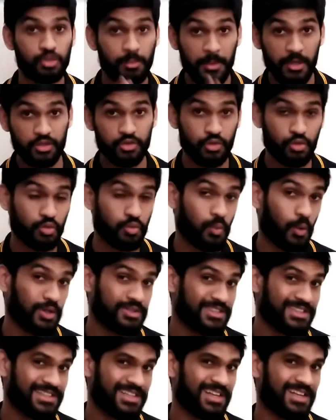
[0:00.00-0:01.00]
make sure you
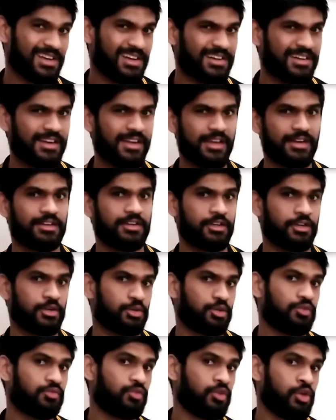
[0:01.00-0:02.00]
watch until a little later into
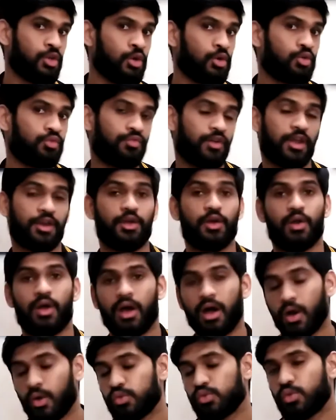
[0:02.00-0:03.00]
the video to find out
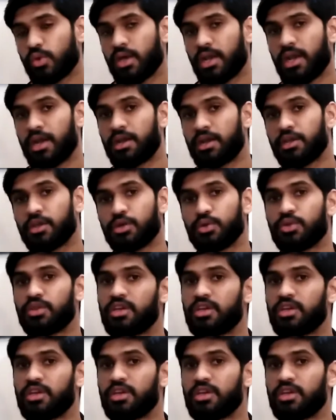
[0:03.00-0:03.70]
how you can enter into the